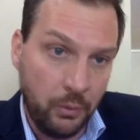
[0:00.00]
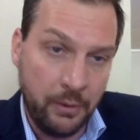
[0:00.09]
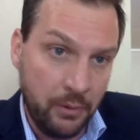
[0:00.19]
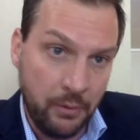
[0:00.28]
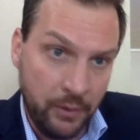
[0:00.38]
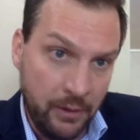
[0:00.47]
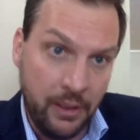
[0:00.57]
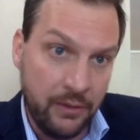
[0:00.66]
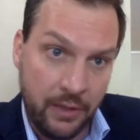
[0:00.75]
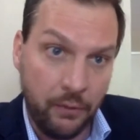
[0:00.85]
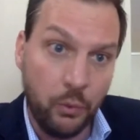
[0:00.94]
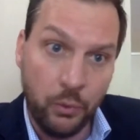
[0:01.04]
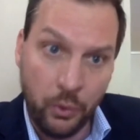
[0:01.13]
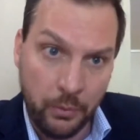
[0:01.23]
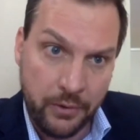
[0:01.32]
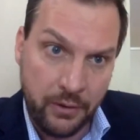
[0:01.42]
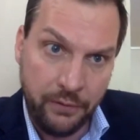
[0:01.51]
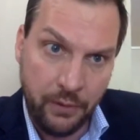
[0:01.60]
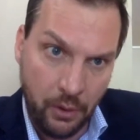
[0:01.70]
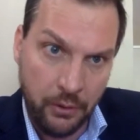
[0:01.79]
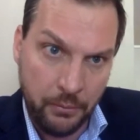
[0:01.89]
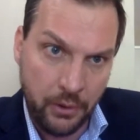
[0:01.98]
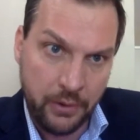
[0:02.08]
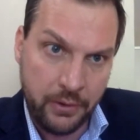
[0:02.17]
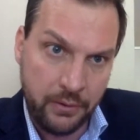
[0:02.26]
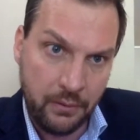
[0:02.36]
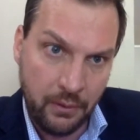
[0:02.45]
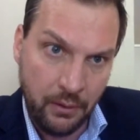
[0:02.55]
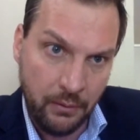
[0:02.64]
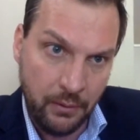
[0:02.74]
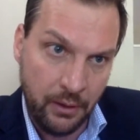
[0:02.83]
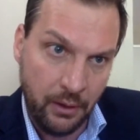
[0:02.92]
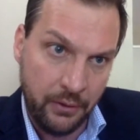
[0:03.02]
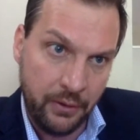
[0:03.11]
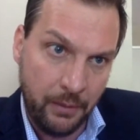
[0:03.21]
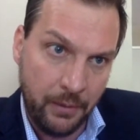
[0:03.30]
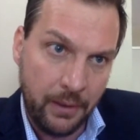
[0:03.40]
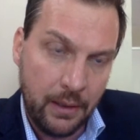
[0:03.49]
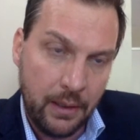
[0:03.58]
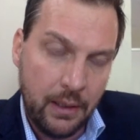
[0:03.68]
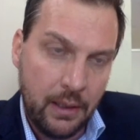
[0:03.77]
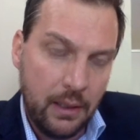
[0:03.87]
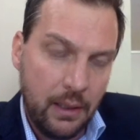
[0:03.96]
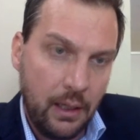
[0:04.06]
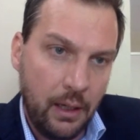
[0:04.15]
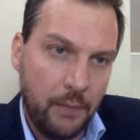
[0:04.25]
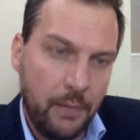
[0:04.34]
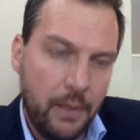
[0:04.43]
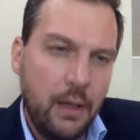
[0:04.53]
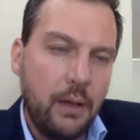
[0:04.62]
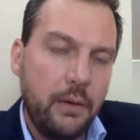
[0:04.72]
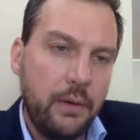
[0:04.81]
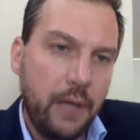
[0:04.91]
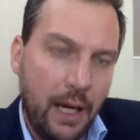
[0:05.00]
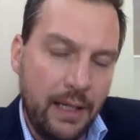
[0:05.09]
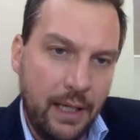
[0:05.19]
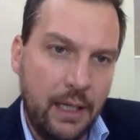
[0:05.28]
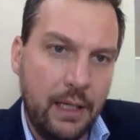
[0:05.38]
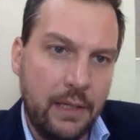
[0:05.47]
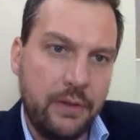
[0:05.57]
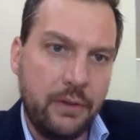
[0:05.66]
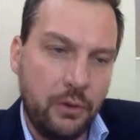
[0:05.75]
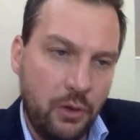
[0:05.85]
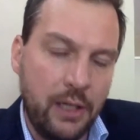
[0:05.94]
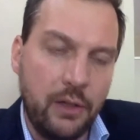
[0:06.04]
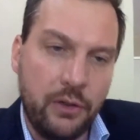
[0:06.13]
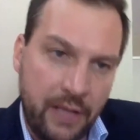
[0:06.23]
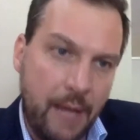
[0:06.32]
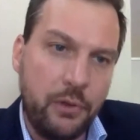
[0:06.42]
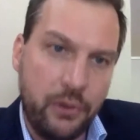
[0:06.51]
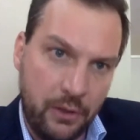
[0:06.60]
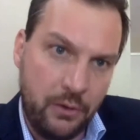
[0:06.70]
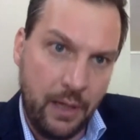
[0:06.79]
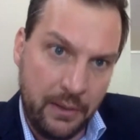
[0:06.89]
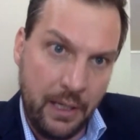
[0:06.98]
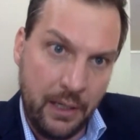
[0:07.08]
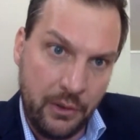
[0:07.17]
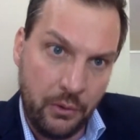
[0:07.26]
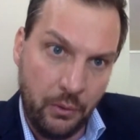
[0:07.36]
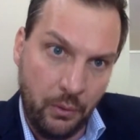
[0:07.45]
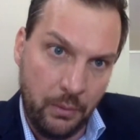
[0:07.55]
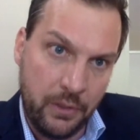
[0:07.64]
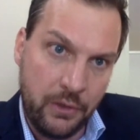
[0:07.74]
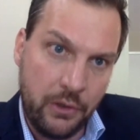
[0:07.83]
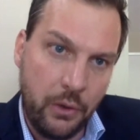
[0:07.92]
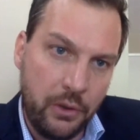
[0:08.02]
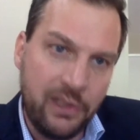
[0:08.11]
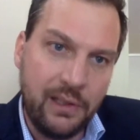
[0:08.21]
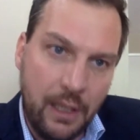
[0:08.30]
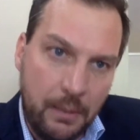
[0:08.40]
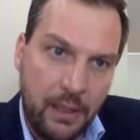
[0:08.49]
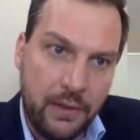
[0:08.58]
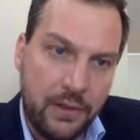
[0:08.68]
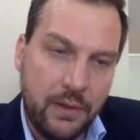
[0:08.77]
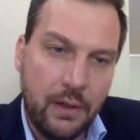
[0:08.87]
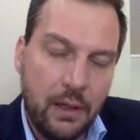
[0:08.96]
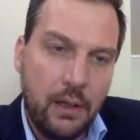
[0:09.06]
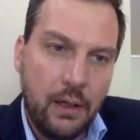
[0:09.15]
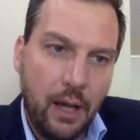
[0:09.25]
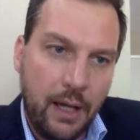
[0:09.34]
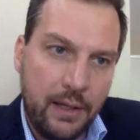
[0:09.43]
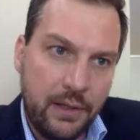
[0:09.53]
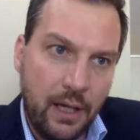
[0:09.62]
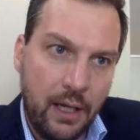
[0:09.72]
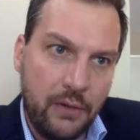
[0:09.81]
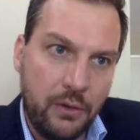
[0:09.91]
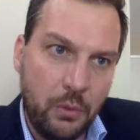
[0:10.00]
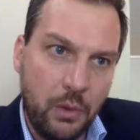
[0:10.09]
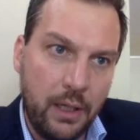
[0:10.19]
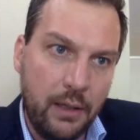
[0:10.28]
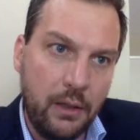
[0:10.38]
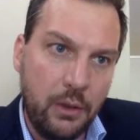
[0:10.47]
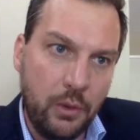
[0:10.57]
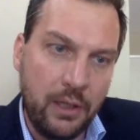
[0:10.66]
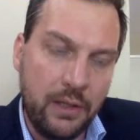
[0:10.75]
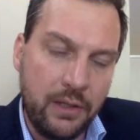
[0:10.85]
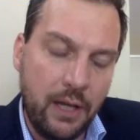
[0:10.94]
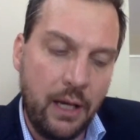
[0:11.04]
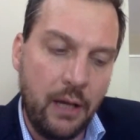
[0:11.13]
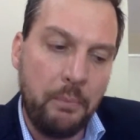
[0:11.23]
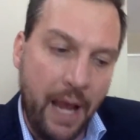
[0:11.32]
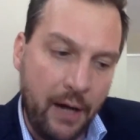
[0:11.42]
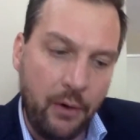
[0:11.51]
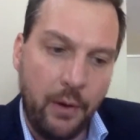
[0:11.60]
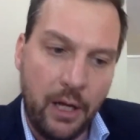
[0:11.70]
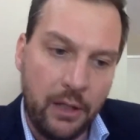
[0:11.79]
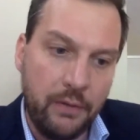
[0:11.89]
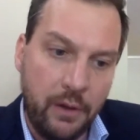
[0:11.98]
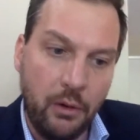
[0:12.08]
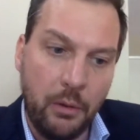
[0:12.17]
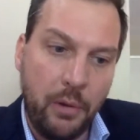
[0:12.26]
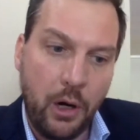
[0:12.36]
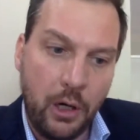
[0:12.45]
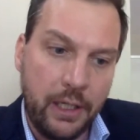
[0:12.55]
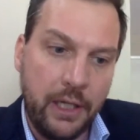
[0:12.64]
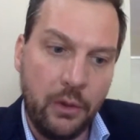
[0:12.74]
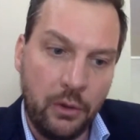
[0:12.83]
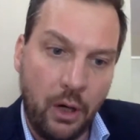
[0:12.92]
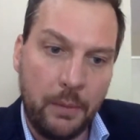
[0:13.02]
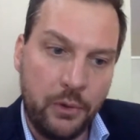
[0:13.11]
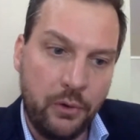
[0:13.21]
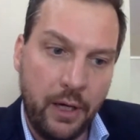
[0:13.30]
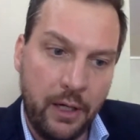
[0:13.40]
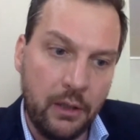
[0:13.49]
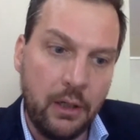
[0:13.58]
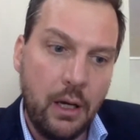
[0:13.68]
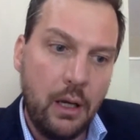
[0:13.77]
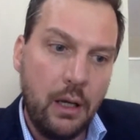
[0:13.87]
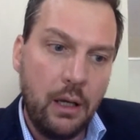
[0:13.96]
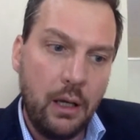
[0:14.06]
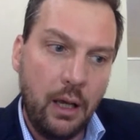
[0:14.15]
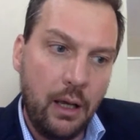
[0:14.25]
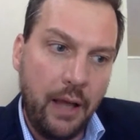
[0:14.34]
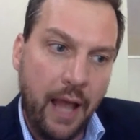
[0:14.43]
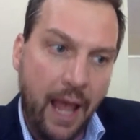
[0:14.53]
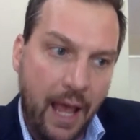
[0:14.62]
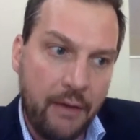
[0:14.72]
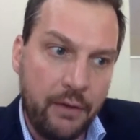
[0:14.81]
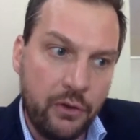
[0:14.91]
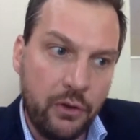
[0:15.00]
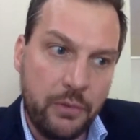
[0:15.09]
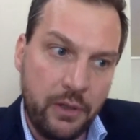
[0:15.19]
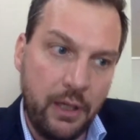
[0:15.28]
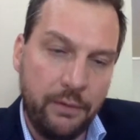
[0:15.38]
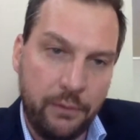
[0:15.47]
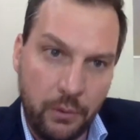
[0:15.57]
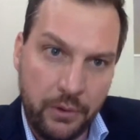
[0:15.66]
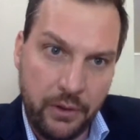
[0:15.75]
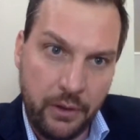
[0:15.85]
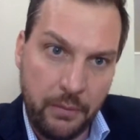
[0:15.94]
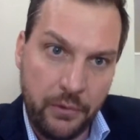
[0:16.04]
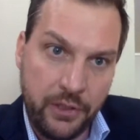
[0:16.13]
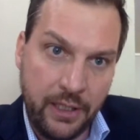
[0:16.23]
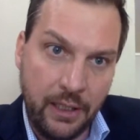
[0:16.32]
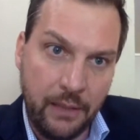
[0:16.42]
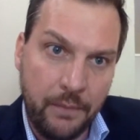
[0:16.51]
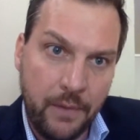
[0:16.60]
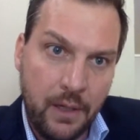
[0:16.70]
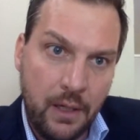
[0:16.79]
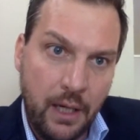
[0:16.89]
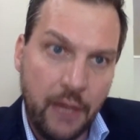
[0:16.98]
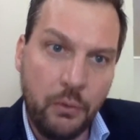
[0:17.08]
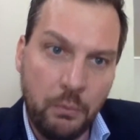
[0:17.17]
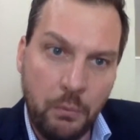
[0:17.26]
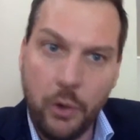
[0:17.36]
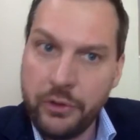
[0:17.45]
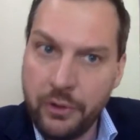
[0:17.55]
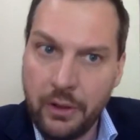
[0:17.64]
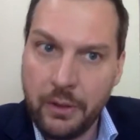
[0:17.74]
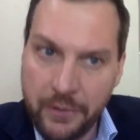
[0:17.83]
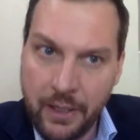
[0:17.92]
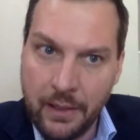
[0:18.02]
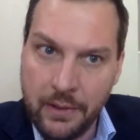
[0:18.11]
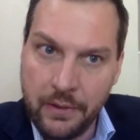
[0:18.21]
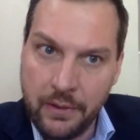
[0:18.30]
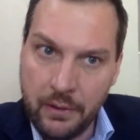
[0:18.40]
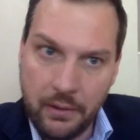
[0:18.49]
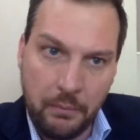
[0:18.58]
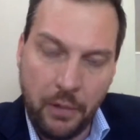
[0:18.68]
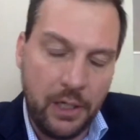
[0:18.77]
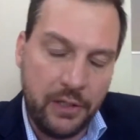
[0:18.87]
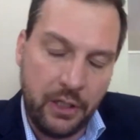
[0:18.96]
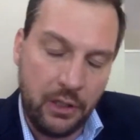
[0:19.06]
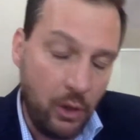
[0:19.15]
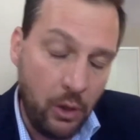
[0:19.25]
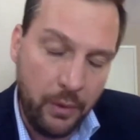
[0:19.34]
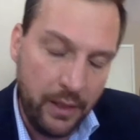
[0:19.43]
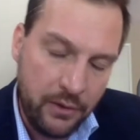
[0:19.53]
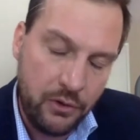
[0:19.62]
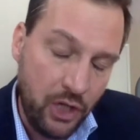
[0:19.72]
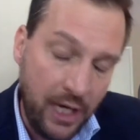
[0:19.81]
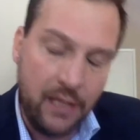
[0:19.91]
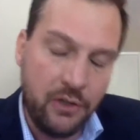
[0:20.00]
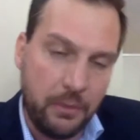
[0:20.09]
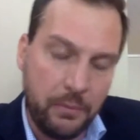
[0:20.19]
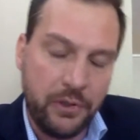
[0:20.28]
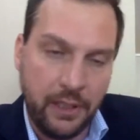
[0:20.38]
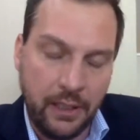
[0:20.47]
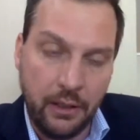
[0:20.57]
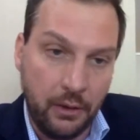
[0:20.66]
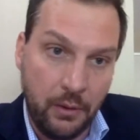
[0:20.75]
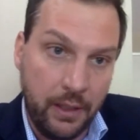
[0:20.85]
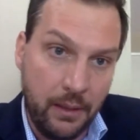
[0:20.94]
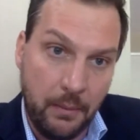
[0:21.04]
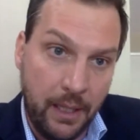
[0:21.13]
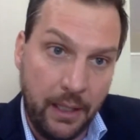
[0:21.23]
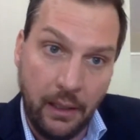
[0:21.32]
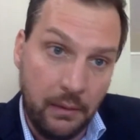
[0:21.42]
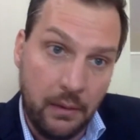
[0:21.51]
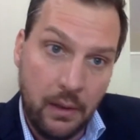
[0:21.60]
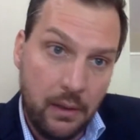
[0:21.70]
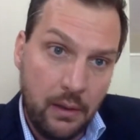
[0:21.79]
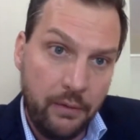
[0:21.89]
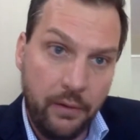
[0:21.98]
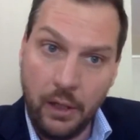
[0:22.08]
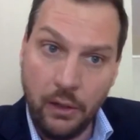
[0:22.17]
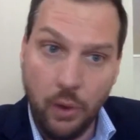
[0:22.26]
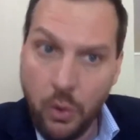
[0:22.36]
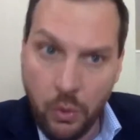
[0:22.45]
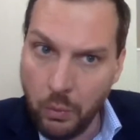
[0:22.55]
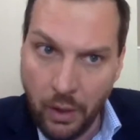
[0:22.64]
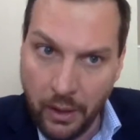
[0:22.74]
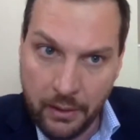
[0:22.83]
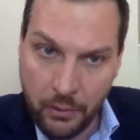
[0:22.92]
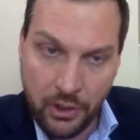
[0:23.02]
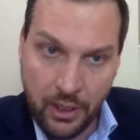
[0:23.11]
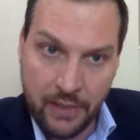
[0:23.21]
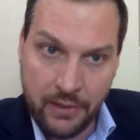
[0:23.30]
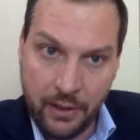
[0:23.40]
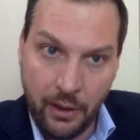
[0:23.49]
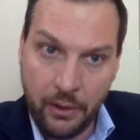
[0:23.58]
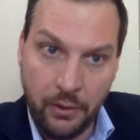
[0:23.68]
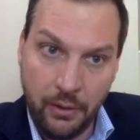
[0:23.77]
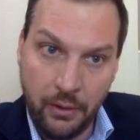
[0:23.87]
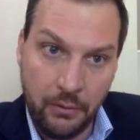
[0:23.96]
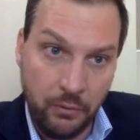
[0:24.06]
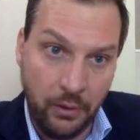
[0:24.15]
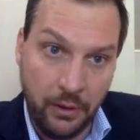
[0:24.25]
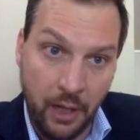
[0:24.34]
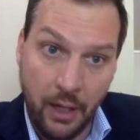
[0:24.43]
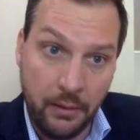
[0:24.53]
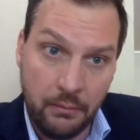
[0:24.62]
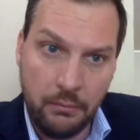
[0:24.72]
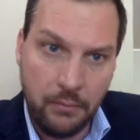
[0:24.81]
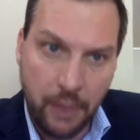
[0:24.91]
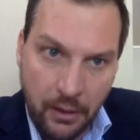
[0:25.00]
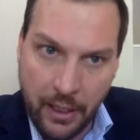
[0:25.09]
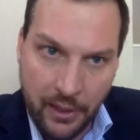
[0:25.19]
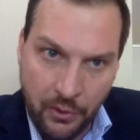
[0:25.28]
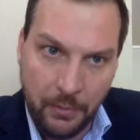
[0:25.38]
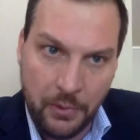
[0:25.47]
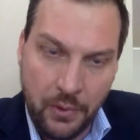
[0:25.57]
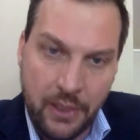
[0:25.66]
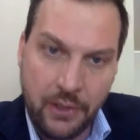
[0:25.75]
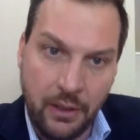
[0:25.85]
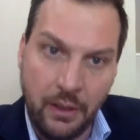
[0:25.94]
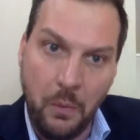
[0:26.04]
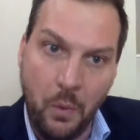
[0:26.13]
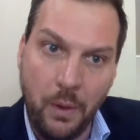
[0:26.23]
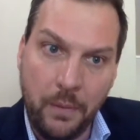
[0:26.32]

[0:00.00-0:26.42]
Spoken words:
We'd need several rooms to fill all the books that are written on the topic. The idea is to try to establish these transnational norms. And so there's limits, I'd say, to what you can say a background of either a party or an arbitrator have in terms of the influence on the proceeding in most circumstances. The parties can always change the proceeding and agree to make it a very local one, in which case I argue that it's really not international arbitration anymore.